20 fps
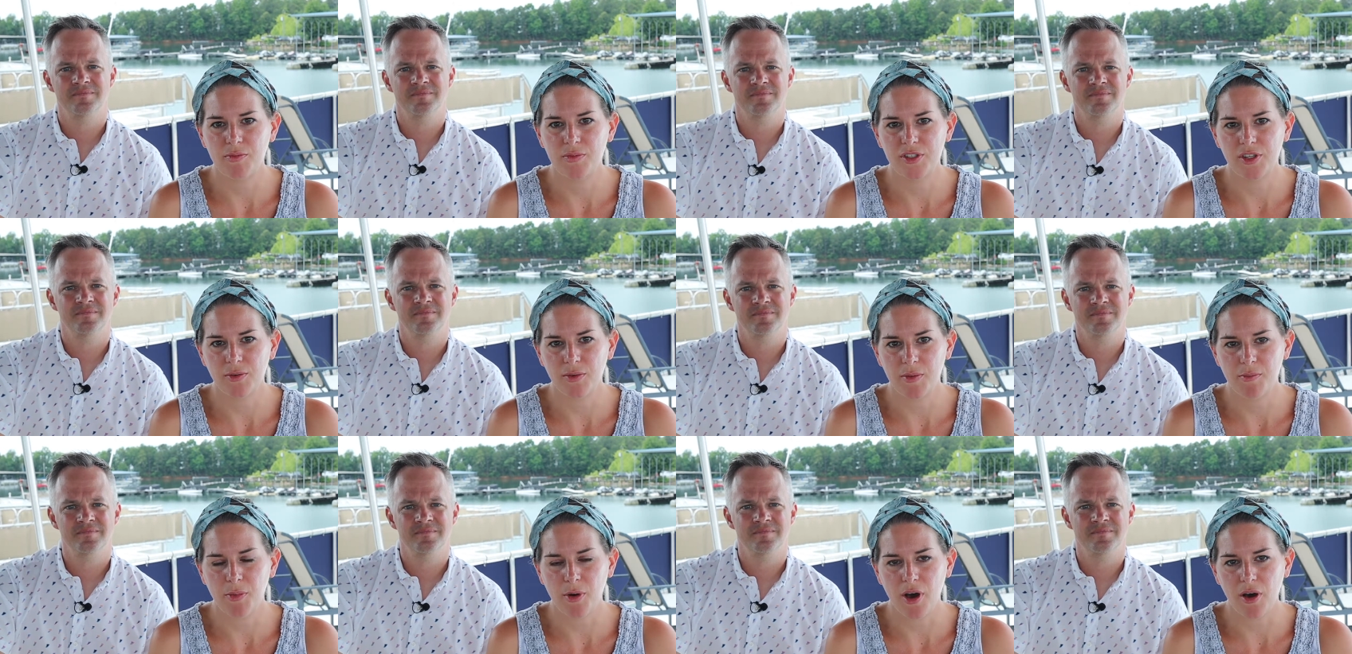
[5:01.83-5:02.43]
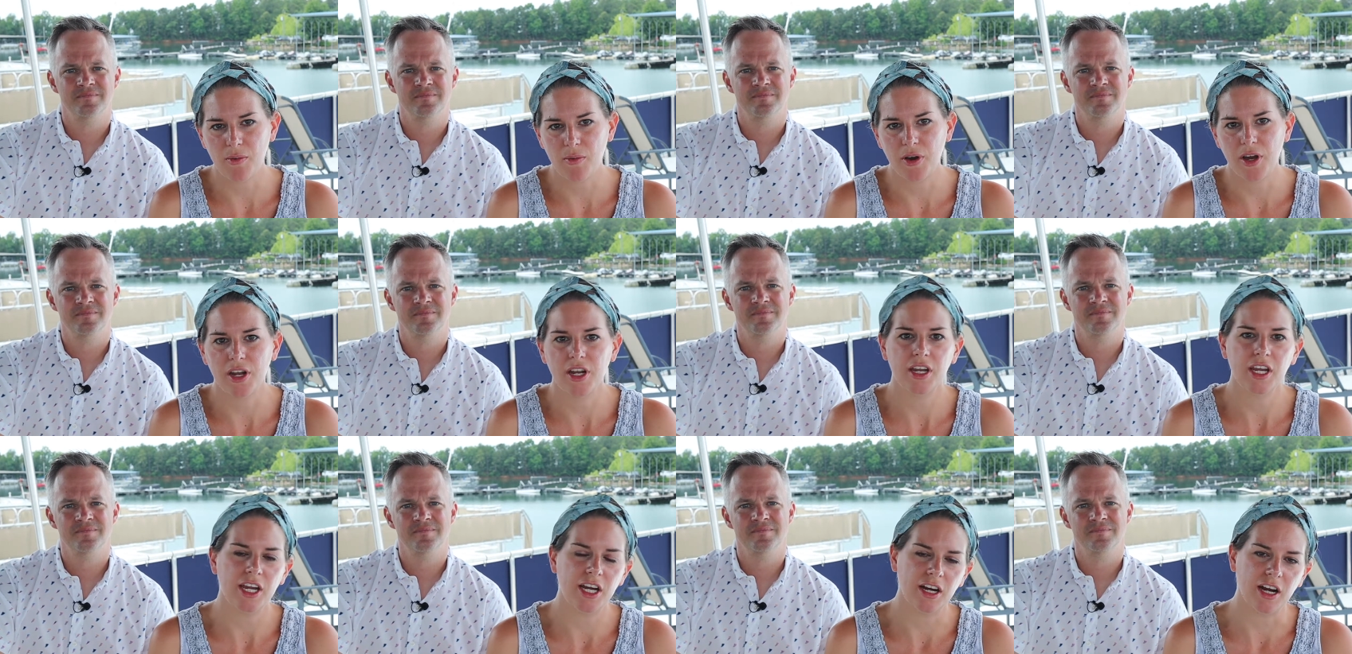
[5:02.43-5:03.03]
Speaker 1: so we bought one
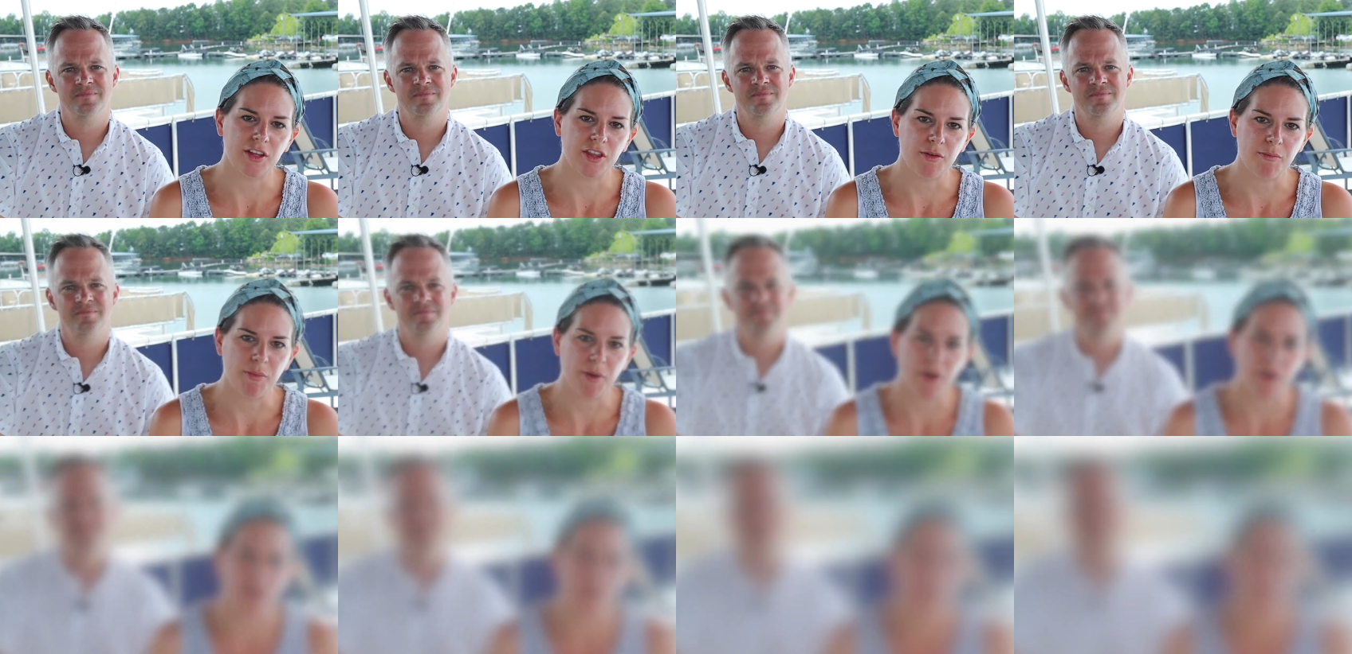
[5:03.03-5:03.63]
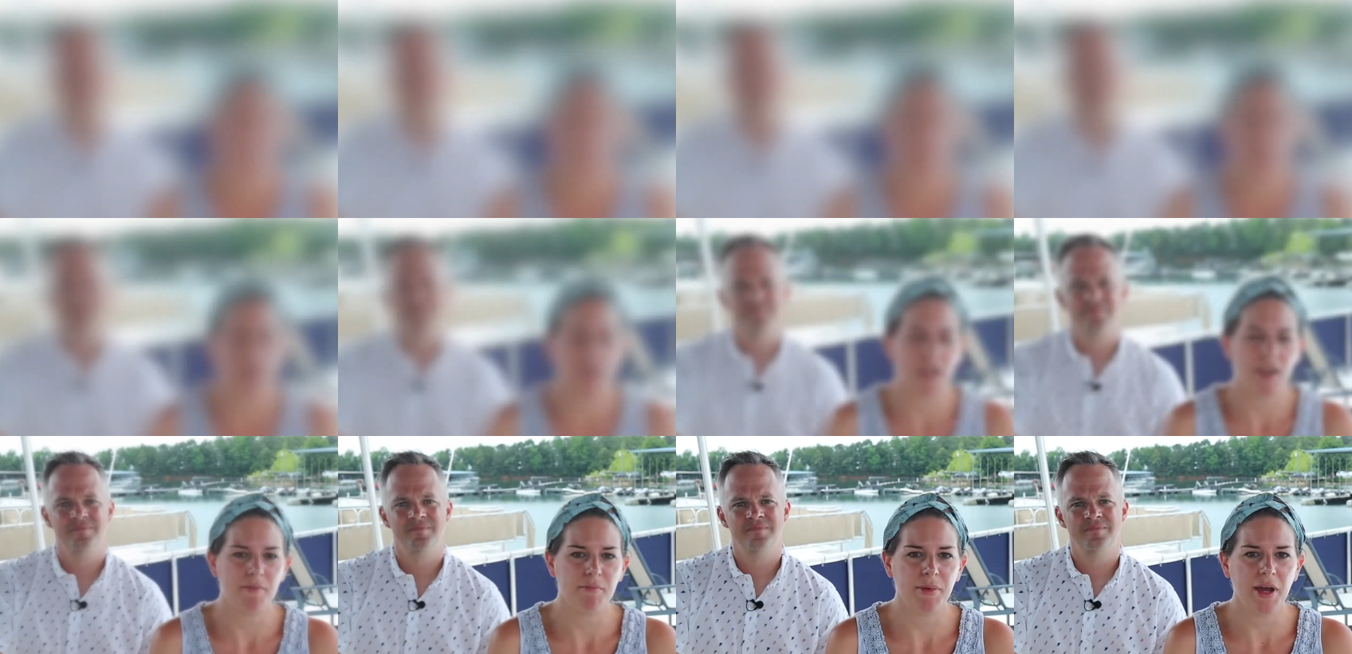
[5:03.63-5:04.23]
here at the boat.
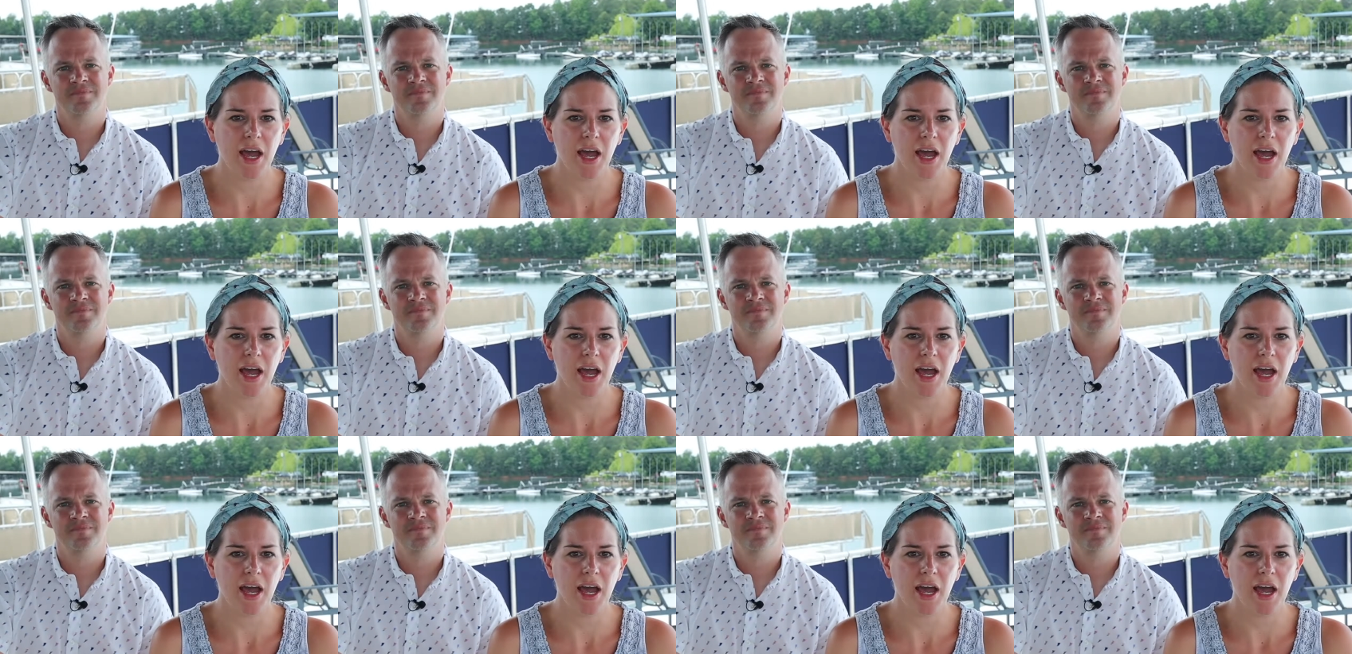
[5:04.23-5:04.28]
And